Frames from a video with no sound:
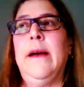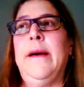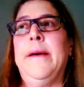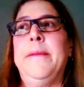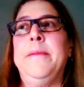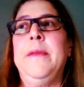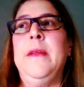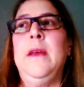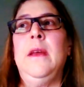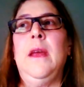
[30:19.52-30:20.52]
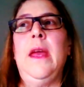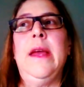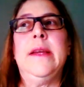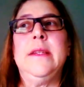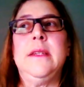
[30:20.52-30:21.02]
Um,
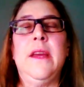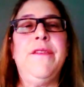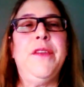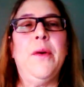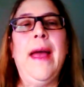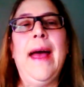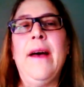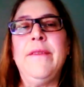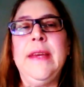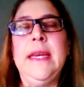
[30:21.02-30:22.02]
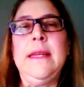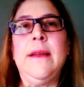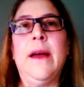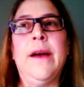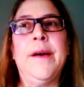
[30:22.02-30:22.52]
and if they're having